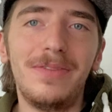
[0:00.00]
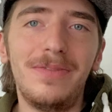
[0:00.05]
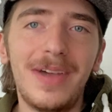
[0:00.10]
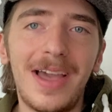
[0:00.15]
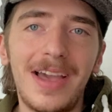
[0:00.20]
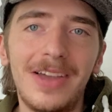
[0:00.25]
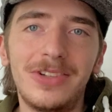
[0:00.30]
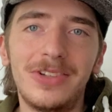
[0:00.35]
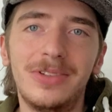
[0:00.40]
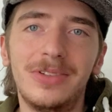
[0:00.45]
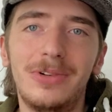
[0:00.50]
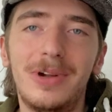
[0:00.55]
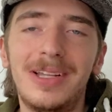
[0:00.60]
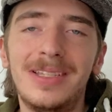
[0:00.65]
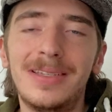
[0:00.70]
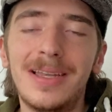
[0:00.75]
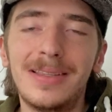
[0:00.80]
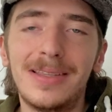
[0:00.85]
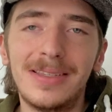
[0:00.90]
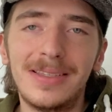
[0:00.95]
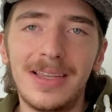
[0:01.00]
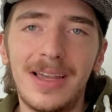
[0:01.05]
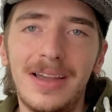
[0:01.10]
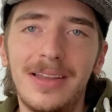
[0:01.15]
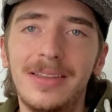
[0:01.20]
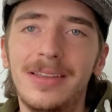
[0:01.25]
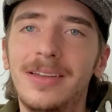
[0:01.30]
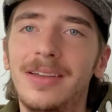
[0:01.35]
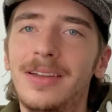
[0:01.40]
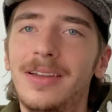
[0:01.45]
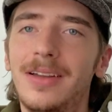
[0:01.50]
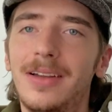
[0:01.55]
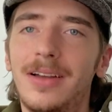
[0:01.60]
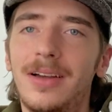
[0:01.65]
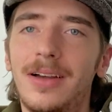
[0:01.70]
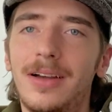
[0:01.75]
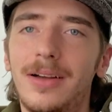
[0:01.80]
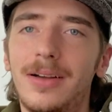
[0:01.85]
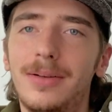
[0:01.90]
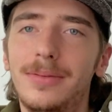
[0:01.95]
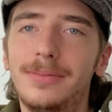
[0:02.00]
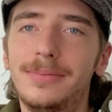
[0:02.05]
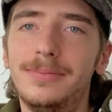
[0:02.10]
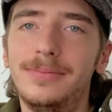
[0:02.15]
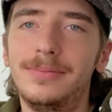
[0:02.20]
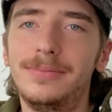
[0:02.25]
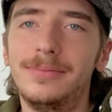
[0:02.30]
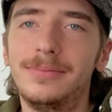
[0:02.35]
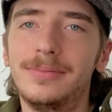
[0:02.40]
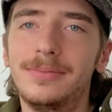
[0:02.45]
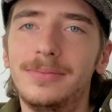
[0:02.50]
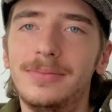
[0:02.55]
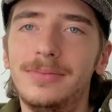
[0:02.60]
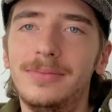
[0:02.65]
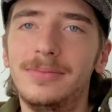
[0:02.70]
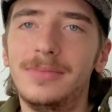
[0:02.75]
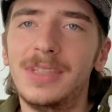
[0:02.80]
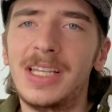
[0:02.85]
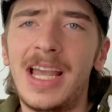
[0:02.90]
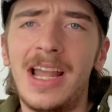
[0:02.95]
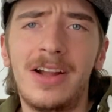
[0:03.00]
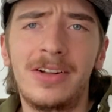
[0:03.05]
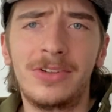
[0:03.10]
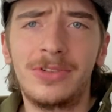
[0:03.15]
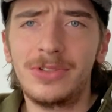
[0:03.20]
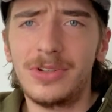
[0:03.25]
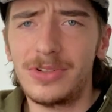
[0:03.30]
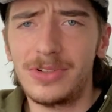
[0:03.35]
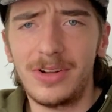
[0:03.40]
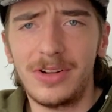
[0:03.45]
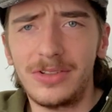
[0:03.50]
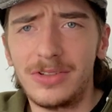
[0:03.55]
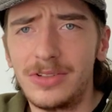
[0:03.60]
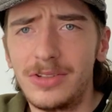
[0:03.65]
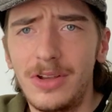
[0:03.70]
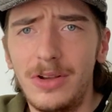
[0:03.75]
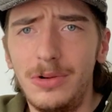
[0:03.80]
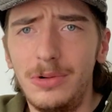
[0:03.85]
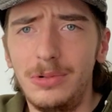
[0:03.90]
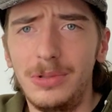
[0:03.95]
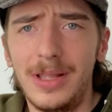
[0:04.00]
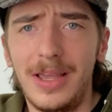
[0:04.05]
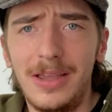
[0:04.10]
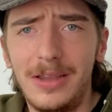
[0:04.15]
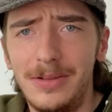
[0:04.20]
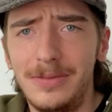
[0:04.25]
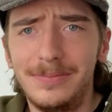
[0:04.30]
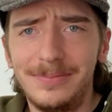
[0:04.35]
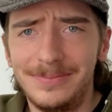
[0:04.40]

fashion, great set design. The characters are so like,